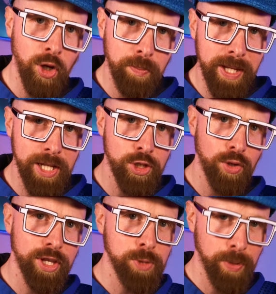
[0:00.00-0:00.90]
upgrades
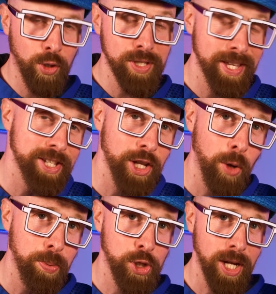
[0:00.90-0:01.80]
on this, because there is an
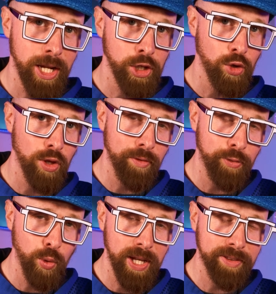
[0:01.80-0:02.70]
upcharge on the
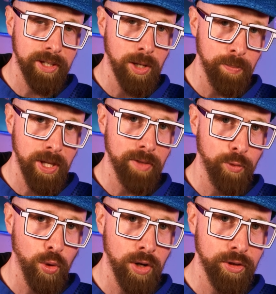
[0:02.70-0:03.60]
480 compared to the
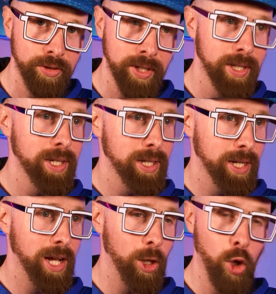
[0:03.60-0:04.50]
400.
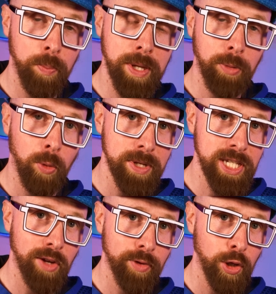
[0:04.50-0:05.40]
A lot of people, myself